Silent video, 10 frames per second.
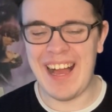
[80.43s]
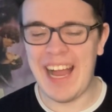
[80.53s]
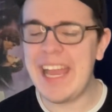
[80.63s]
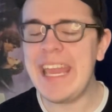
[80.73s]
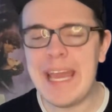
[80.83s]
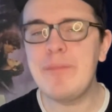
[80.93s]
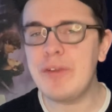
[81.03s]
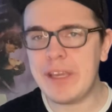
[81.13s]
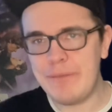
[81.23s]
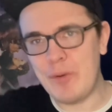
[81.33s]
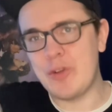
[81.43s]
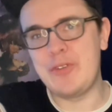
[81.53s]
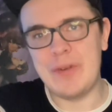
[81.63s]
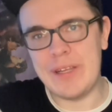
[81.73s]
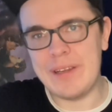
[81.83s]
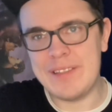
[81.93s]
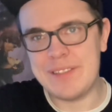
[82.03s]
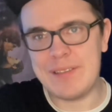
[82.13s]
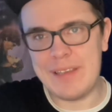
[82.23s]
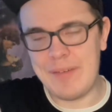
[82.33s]
I am looking forward to it. I'm going
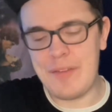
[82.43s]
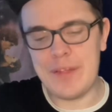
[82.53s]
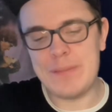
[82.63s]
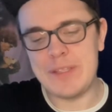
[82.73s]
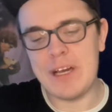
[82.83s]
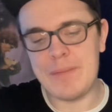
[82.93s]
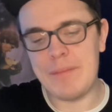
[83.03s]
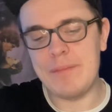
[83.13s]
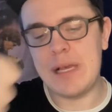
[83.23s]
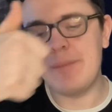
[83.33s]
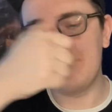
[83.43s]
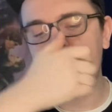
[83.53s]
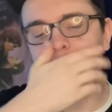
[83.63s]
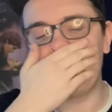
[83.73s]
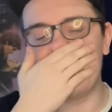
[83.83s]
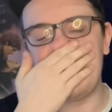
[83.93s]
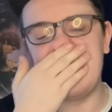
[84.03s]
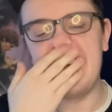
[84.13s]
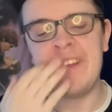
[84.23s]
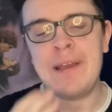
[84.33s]
to give it a thumbs up. I'm looking forward
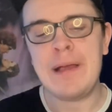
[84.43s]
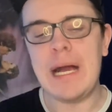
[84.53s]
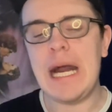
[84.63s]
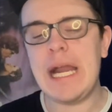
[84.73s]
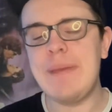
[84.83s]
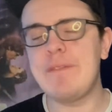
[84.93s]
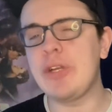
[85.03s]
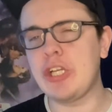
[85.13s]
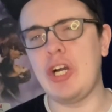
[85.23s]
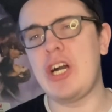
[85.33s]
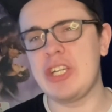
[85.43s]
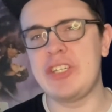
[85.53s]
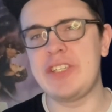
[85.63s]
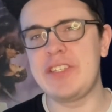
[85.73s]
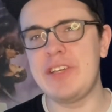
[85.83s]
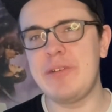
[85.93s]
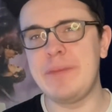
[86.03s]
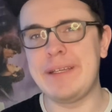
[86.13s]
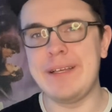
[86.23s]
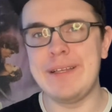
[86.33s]
to it. I'm very cautious, though,
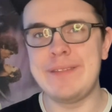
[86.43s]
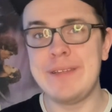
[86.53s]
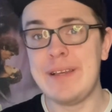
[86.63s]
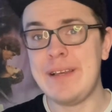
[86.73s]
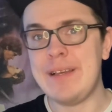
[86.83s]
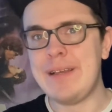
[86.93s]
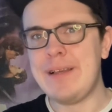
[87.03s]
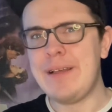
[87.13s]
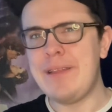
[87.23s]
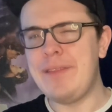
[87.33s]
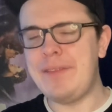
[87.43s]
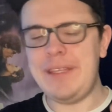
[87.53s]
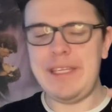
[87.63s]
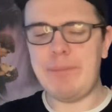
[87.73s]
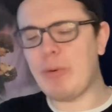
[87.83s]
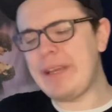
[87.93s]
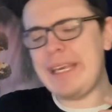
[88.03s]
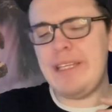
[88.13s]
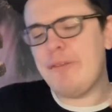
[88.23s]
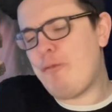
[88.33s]
because the
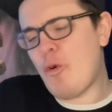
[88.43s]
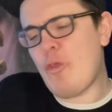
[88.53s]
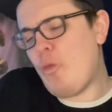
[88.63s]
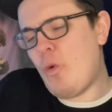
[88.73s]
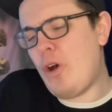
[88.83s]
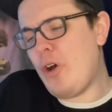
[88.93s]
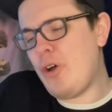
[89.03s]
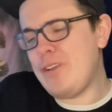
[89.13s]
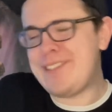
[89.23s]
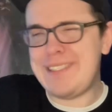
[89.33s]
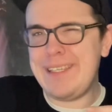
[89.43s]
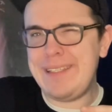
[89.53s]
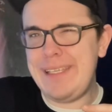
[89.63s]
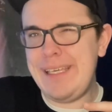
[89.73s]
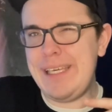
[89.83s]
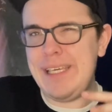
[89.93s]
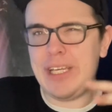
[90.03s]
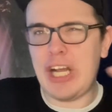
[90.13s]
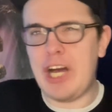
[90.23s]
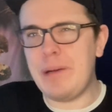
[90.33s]
breaking the fourth wall, silly
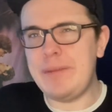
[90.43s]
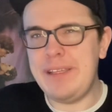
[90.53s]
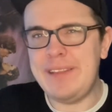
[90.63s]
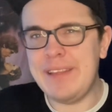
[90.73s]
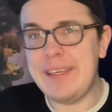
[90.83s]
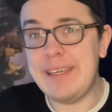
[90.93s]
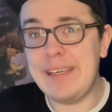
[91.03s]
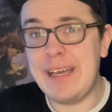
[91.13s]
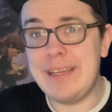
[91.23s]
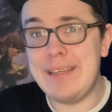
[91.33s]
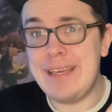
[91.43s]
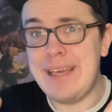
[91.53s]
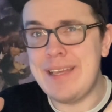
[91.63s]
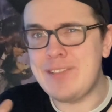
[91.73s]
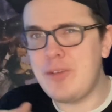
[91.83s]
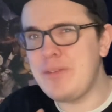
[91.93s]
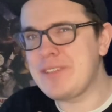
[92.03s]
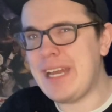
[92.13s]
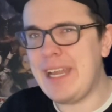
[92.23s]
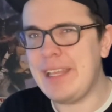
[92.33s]
comedy thing has
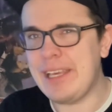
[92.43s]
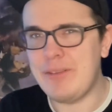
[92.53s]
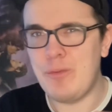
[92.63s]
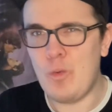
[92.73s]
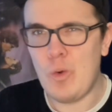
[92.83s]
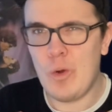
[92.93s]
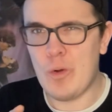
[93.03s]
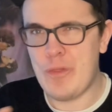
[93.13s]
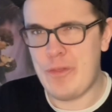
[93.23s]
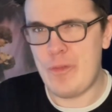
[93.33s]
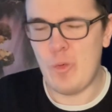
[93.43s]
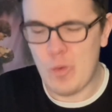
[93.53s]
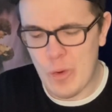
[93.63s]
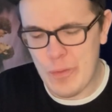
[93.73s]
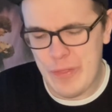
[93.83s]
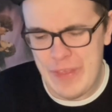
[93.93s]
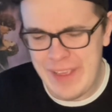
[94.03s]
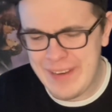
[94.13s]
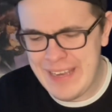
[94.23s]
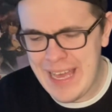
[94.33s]
almost kind of, like, wore
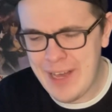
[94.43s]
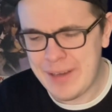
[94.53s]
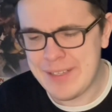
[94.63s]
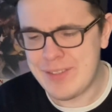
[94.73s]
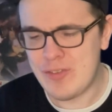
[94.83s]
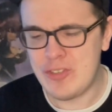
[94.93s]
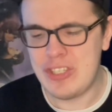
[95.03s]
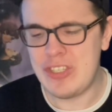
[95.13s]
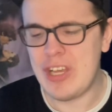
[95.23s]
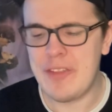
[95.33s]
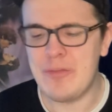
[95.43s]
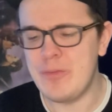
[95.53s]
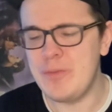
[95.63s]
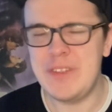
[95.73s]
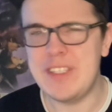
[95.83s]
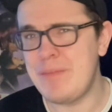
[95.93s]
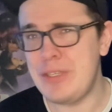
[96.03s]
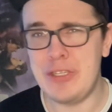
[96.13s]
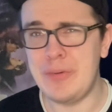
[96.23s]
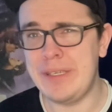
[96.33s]
thin now because there's just other movies that have
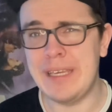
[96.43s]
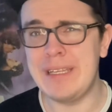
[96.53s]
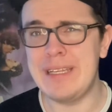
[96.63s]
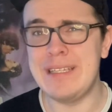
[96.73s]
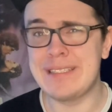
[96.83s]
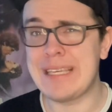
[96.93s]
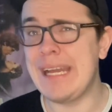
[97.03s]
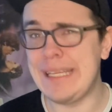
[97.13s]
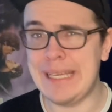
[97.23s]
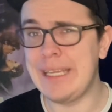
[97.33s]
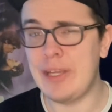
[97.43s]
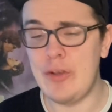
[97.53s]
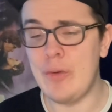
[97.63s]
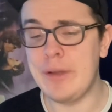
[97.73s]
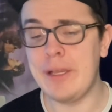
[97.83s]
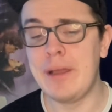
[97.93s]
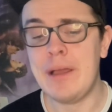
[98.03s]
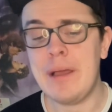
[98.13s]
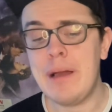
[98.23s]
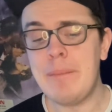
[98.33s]
been doing it, and it's kind of getting annoying.
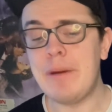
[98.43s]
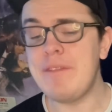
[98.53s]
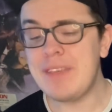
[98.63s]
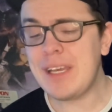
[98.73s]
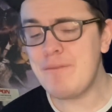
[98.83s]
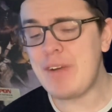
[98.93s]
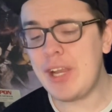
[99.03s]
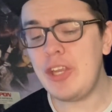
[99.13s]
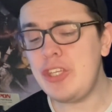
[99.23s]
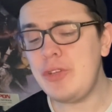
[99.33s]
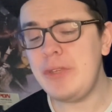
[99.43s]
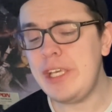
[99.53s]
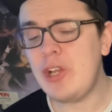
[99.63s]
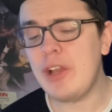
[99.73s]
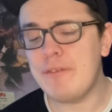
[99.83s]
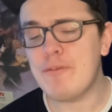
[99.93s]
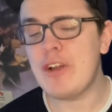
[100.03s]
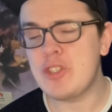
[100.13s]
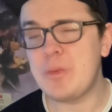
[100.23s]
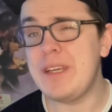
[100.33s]
But if they can find a unique and
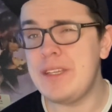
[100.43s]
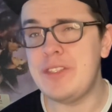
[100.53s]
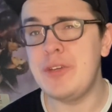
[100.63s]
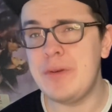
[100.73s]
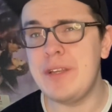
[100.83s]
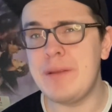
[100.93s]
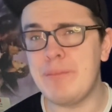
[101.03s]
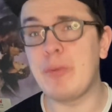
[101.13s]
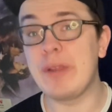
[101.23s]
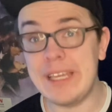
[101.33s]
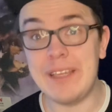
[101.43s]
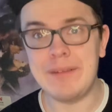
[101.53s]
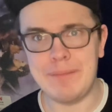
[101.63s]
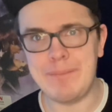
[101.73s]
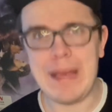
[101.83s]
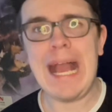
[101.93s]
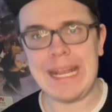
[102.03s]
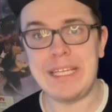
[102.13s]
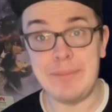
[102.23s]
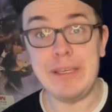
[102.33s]
fresh way to do it and bring it
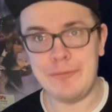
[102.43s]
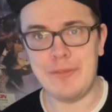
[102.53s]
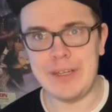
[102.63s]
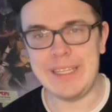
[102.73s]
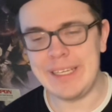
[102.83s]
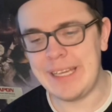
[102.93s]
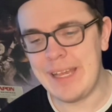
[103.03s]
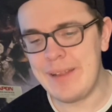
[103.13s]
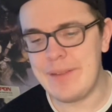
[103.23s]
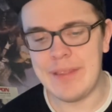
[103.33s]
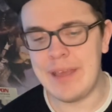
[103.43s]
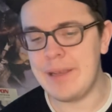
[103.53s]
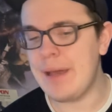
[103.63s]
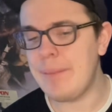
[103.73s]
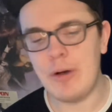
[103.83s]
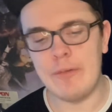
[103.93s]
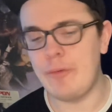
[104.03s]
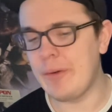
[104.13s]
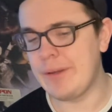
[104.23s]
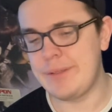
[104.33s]
back to being funny again, then I'm all
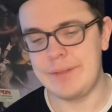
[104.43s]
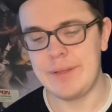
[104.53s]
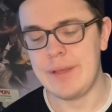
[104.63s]
for it.